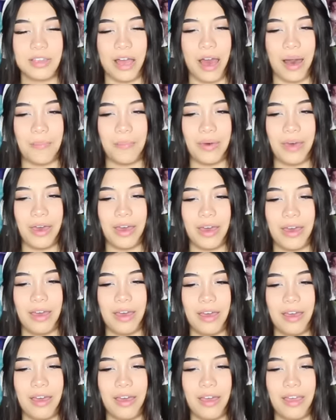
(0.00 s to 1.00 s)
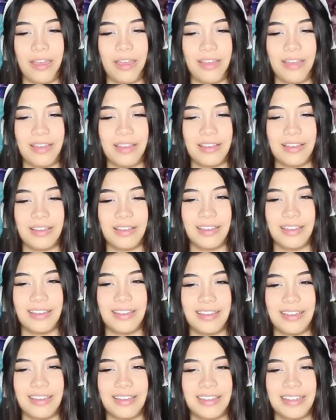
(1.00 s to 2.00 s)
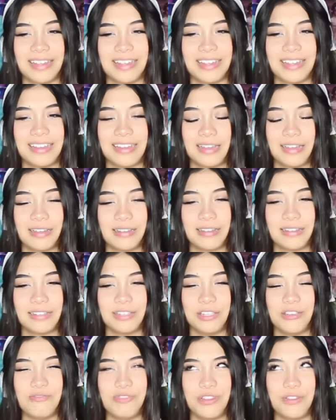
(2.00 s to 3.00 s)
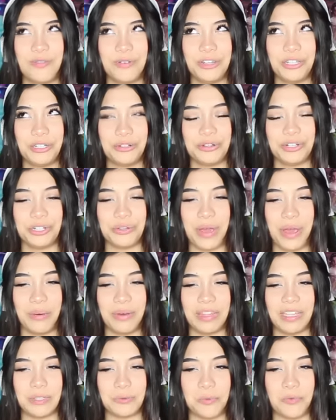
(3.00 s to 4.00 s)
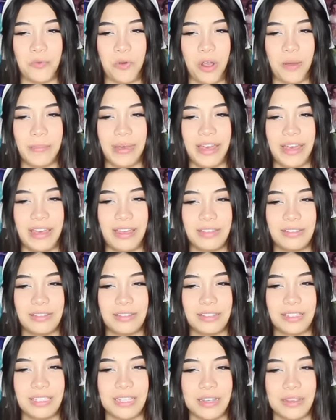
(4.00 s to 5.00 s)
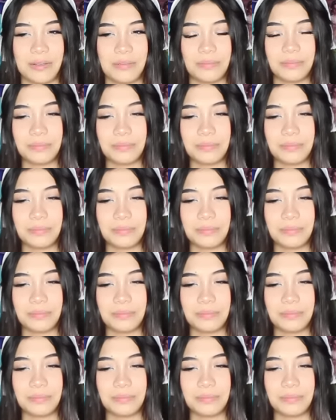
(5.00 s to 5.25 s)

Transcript: Stop it. You knew what you were doing with this performance.